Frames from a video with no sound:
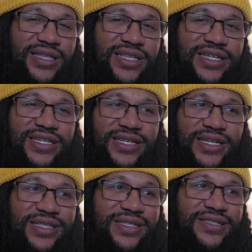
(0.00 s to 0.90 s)

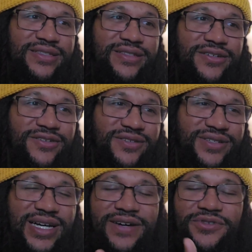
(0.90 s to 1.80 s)
thing and then the
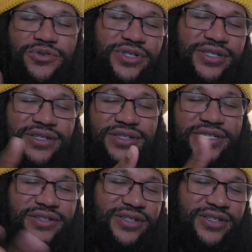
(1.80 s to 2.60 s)
convoluted